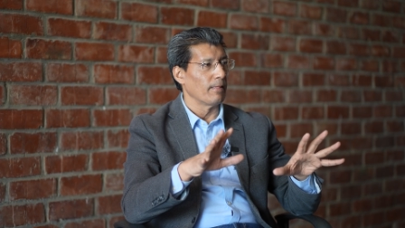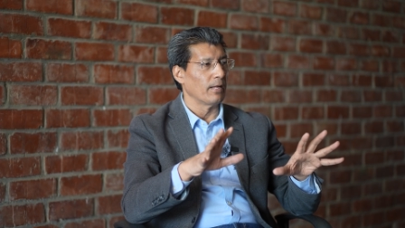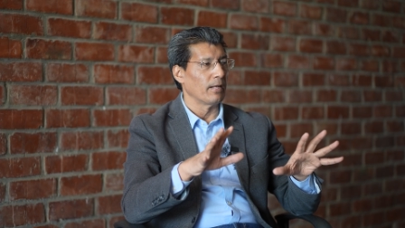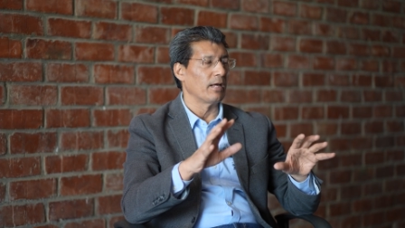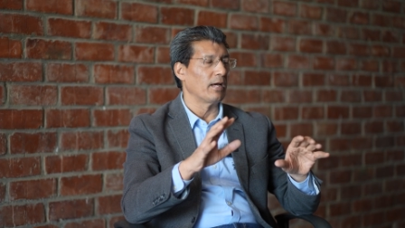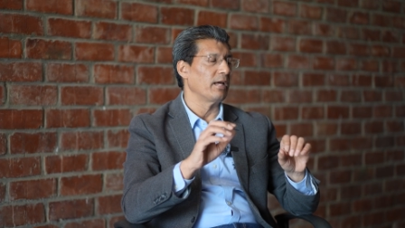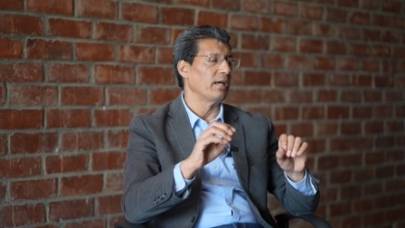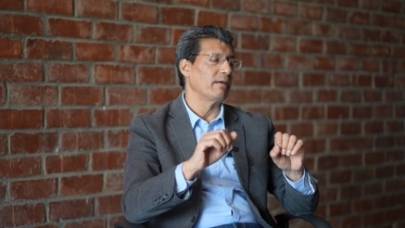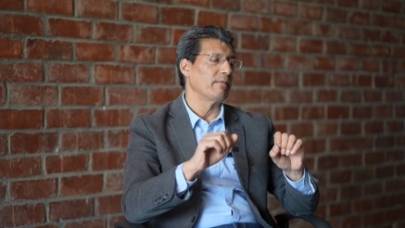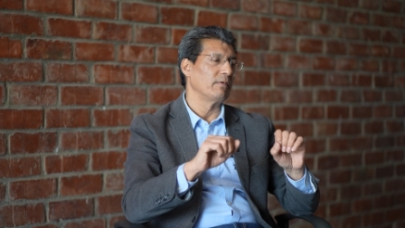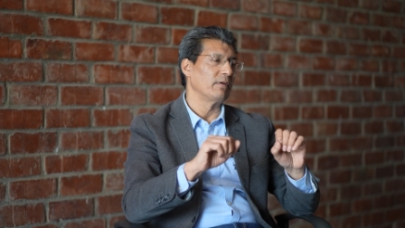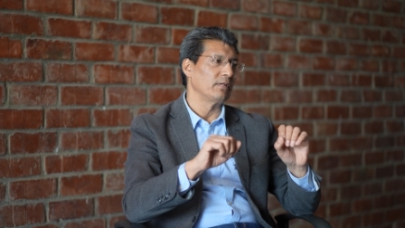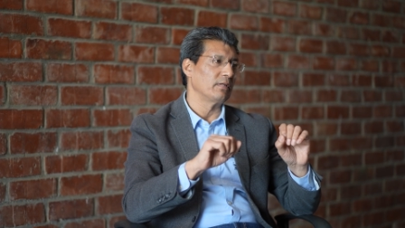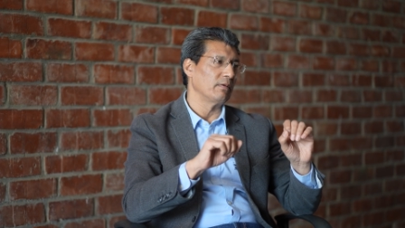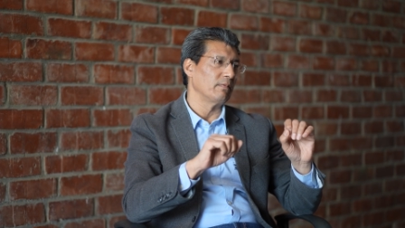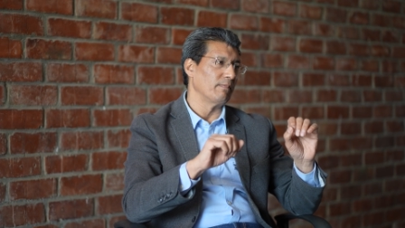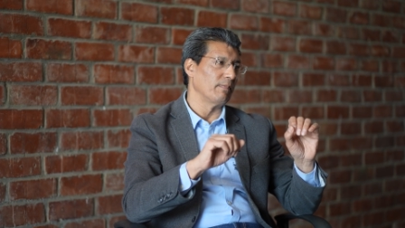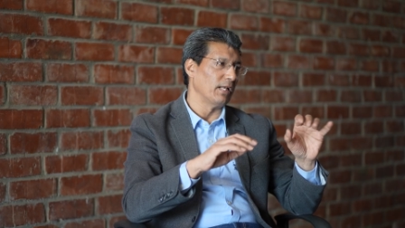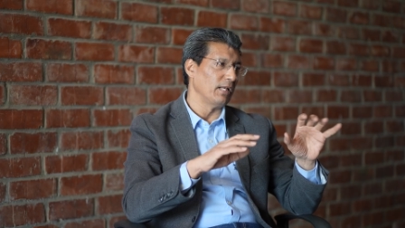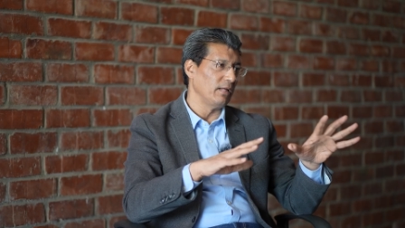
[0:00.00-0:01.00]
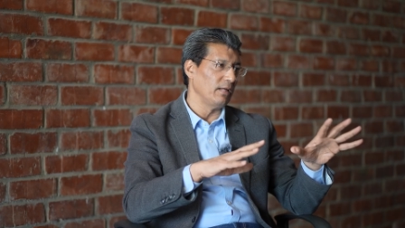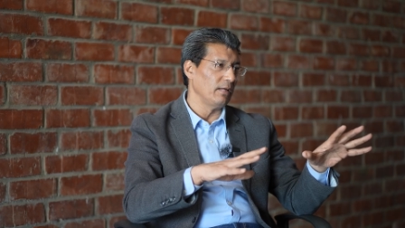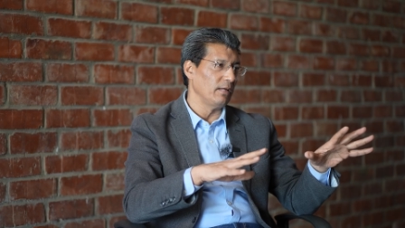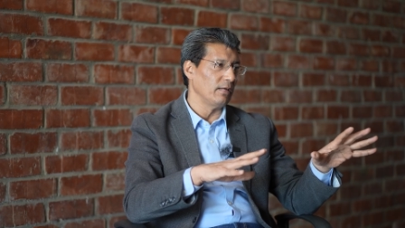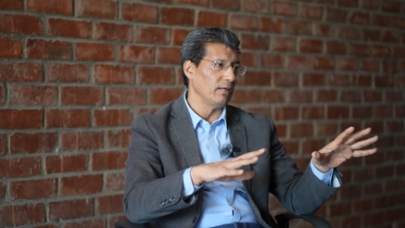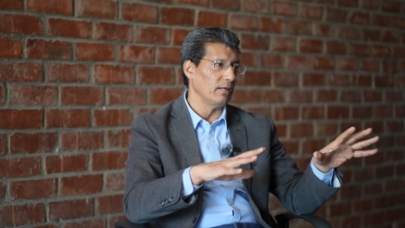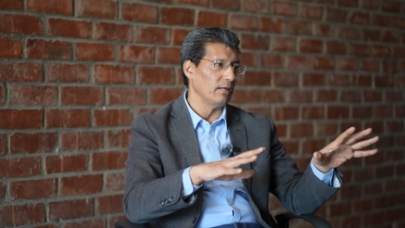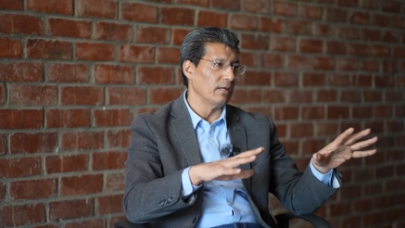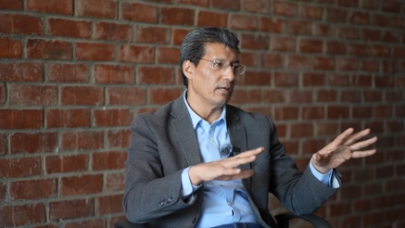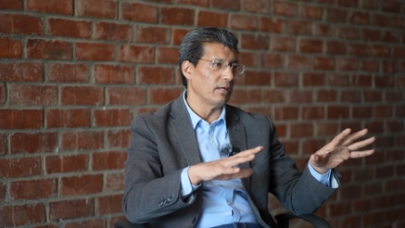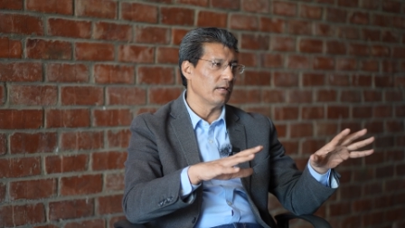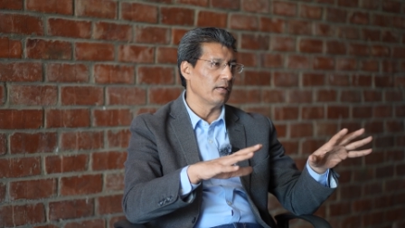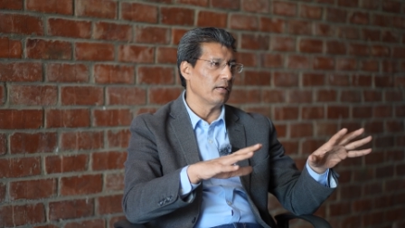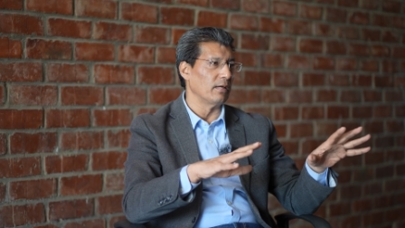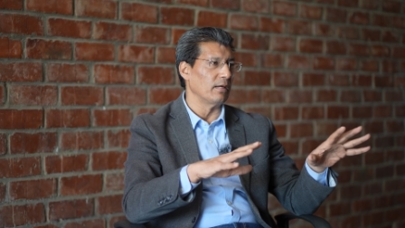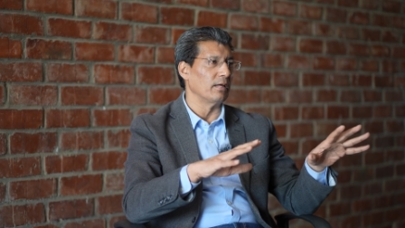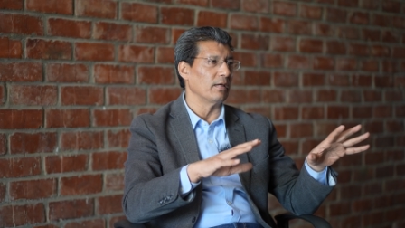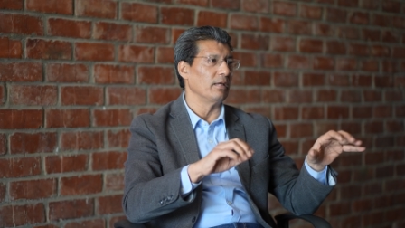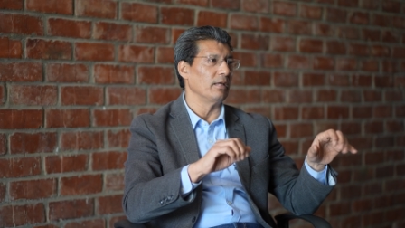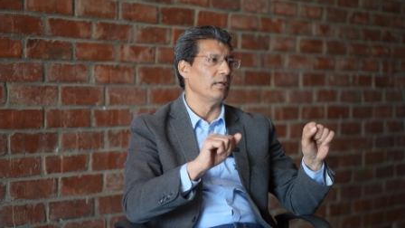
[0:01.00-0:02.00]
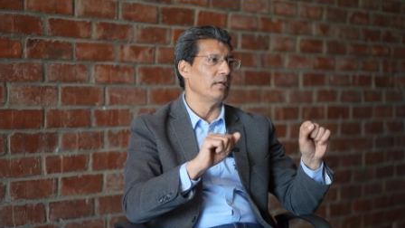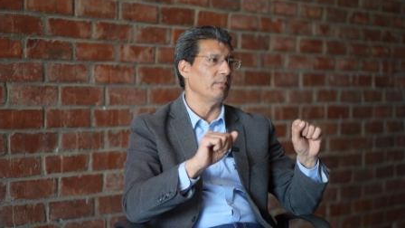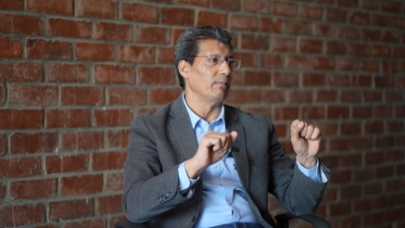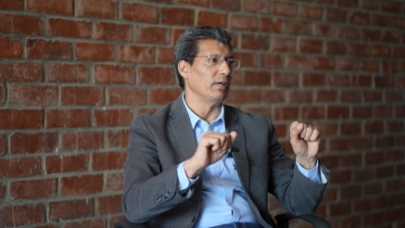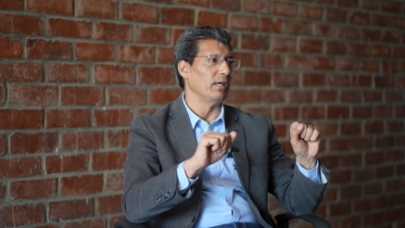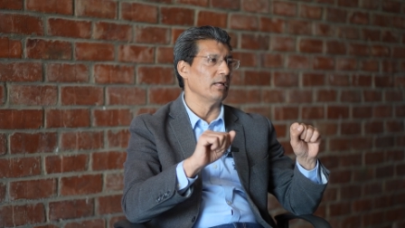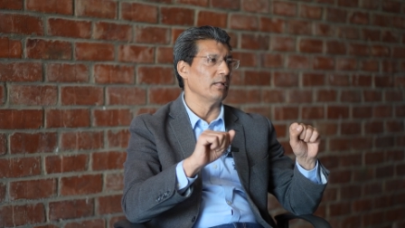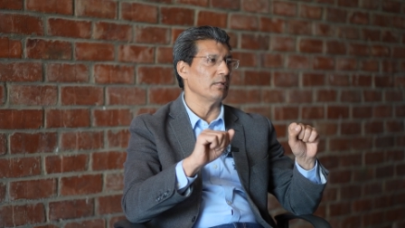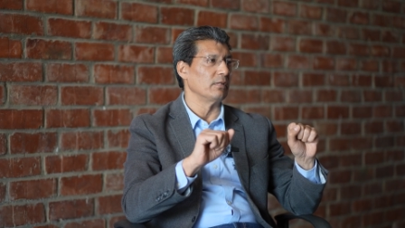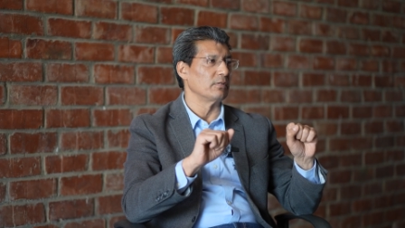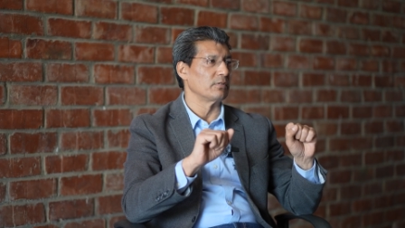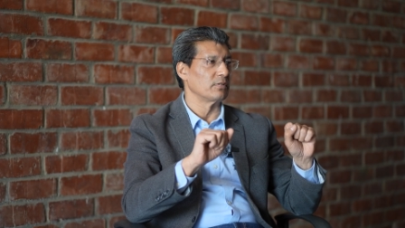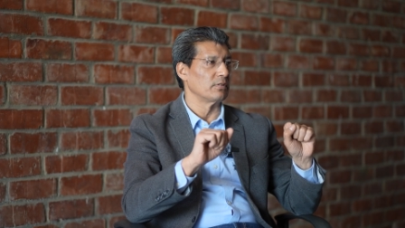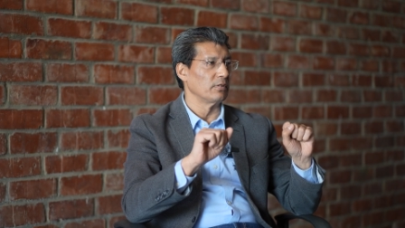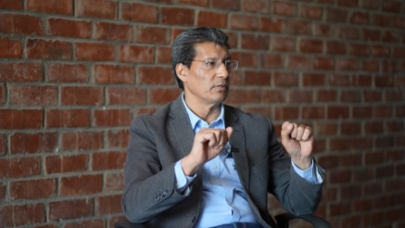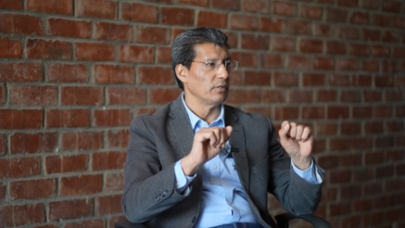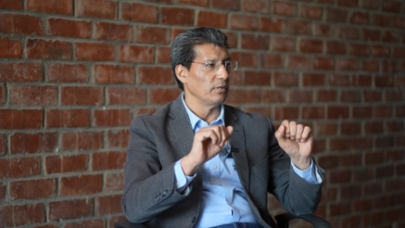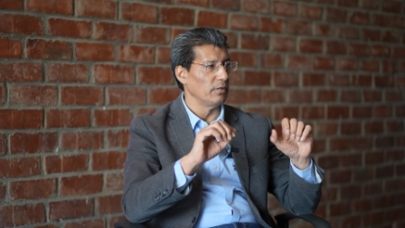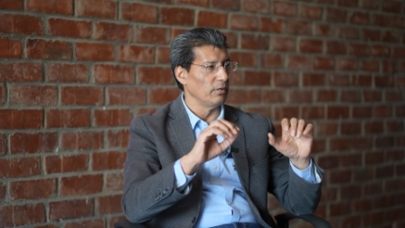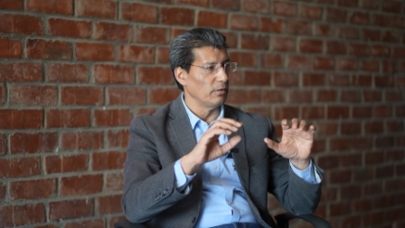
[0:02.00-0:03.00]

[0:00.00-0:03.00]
And I have written many emails,